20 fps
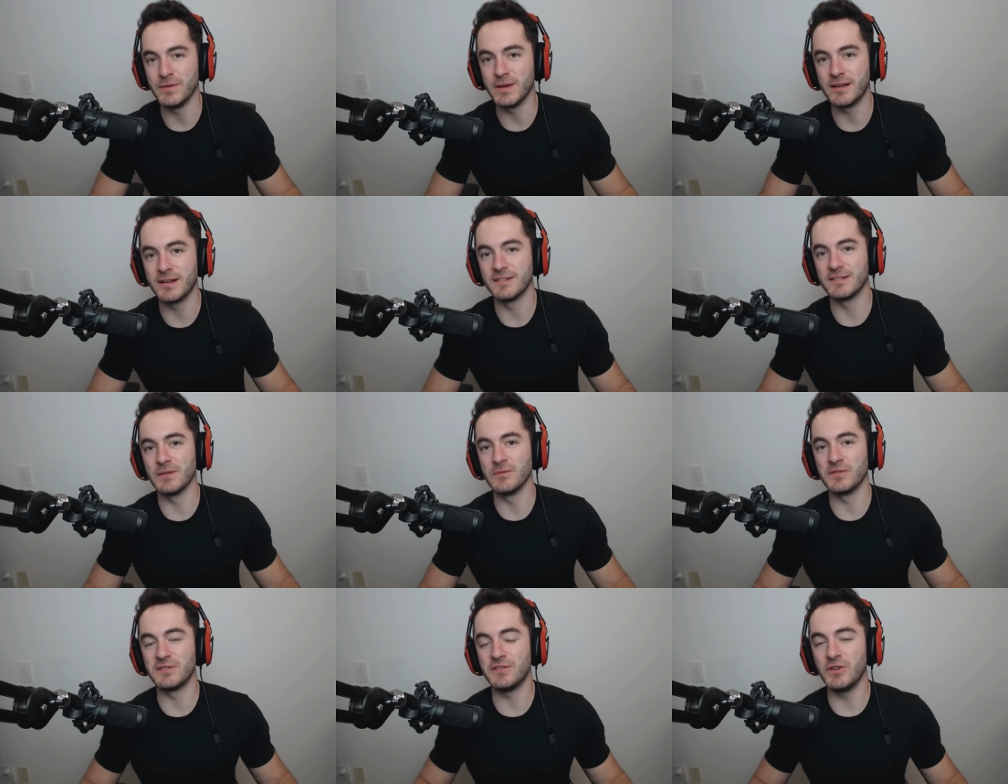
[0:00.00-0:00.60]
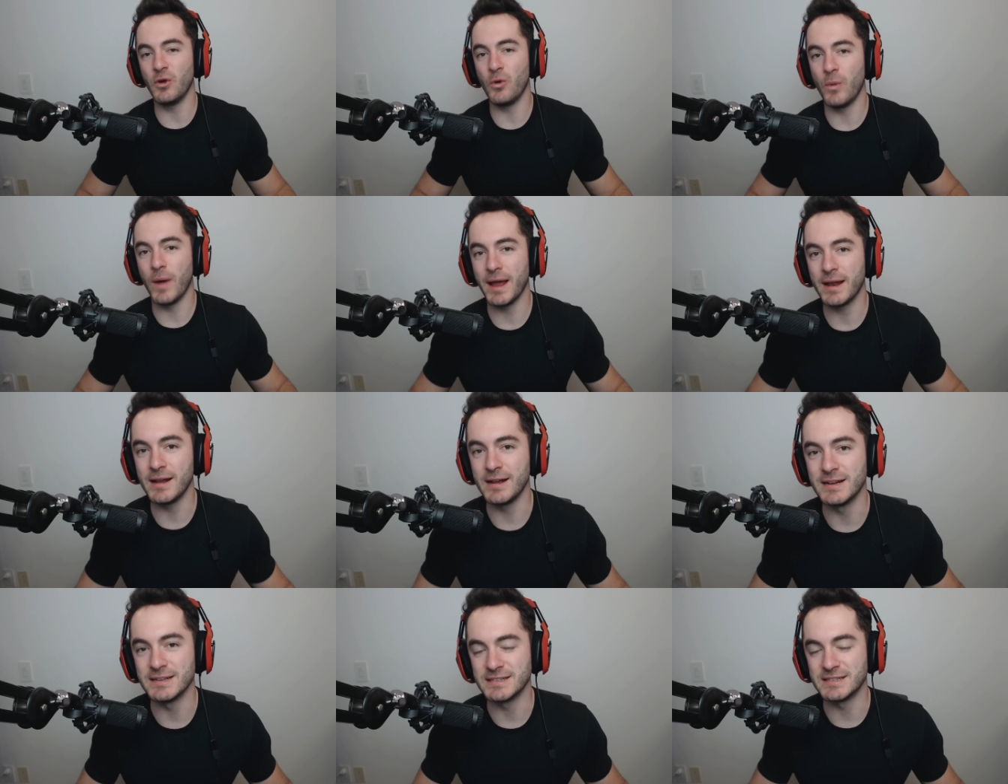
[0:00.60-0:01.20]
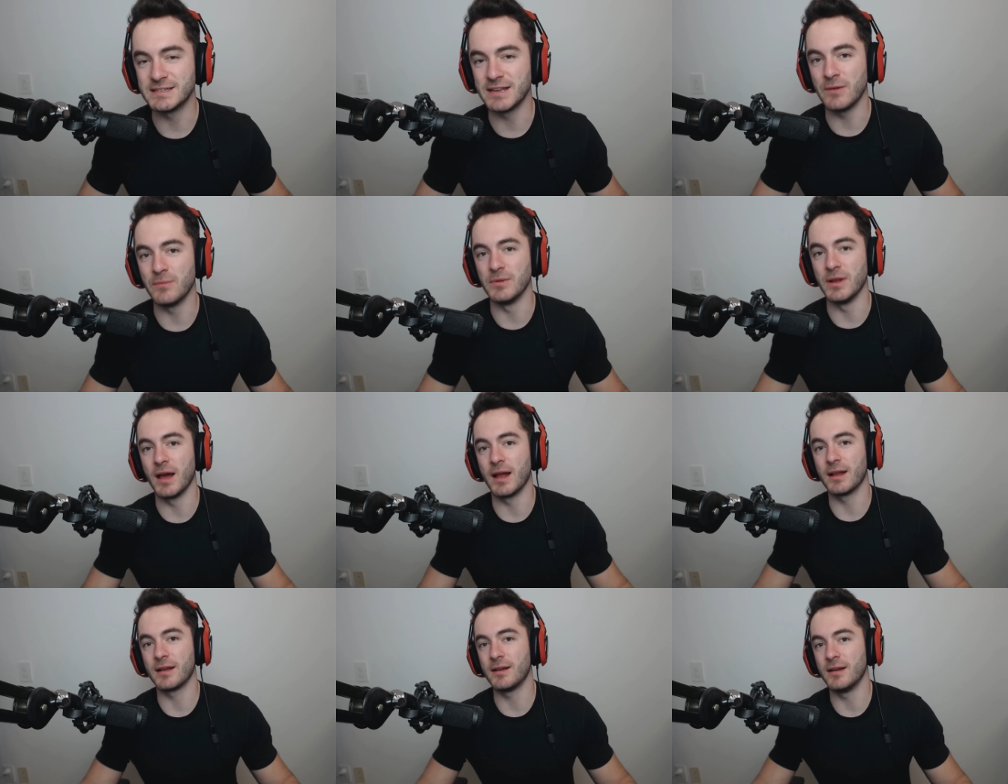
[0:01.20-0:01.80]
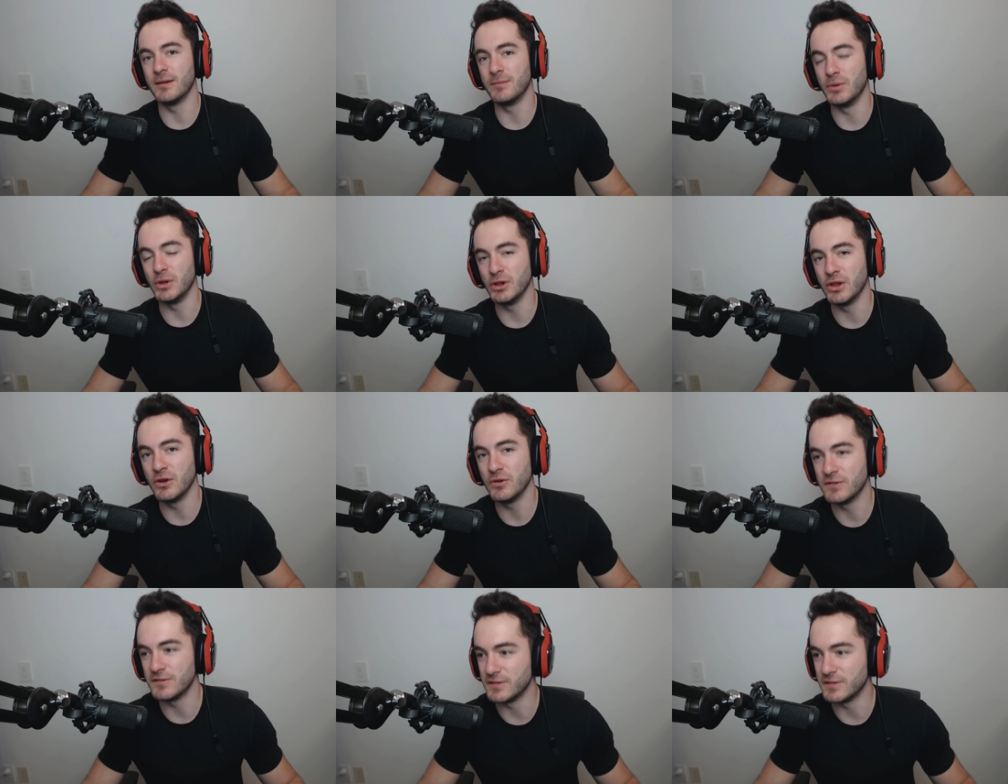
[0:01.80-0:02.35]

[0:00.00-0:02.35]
because I'm still waiting on Subnautica Below